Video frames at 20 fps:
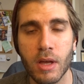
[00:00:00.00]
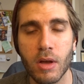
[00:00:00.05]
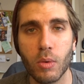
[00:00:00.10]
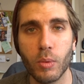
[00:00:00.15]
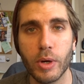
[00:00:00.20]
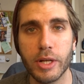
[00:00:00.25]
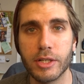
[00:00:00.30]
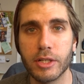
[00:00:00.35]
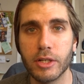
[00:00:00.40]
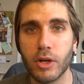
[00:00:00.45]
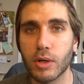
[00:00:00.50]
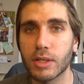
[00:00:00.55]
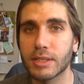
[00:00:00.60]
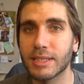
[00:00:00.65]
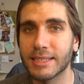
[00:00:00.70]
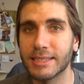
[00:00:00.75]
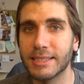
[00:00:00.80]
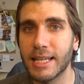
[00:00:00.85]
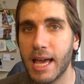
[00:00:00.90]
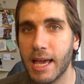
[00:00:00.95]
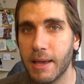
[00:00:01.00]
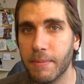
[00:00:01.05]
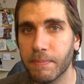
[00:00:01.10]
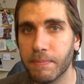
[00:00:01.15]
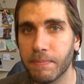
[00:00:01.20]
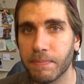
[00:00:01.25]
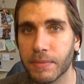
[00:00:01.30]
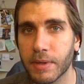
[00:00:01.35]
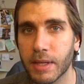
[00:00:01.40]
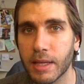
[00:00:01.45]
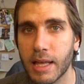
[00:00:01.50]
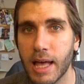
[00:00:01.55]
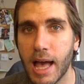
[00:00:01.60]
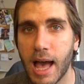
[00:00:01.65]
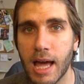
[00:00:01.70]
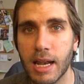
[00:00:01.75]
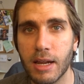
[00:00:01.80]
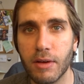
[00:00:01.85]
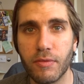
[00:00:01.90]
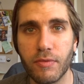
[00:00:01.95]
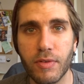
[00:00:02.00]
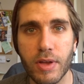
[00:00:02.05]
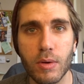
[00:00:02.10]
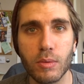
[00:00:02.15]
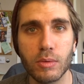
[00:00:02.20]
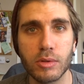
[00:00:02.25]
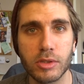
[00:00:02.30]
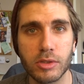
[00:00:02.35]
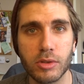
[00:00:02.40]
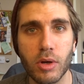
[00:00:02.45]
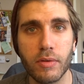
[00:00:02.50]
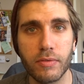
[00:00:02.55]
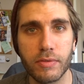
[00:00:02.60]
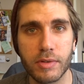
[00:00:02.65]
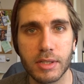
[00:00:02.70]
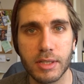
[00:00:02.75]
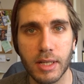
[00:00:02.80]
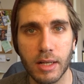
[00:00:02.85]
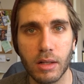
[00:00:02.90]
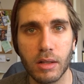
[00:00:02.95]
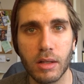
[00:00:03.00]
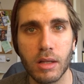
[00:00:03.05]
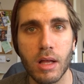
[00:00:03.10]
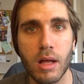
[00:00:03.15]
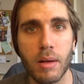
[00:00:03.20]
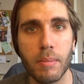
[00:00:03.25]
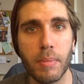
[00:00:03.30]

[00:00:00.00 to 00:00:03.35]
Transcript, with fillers: which looks the same and it feels soft still,